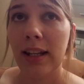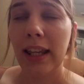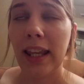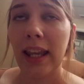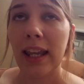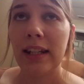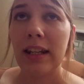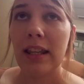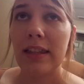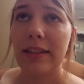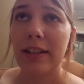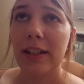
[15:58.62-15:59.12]

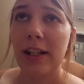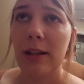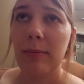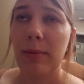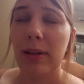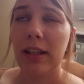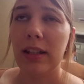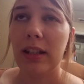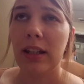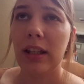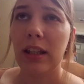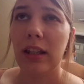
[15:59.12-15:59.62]
again, it's going to
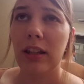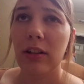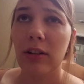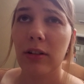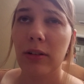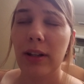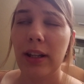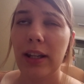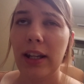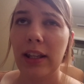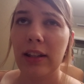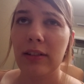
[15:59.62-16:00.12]
be an ear
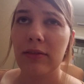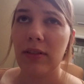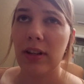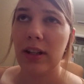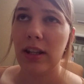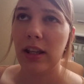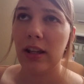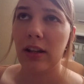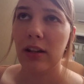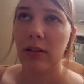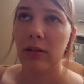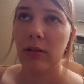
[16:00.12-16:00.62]
eating
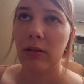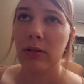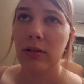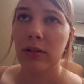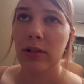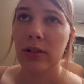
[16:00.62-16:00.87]
video,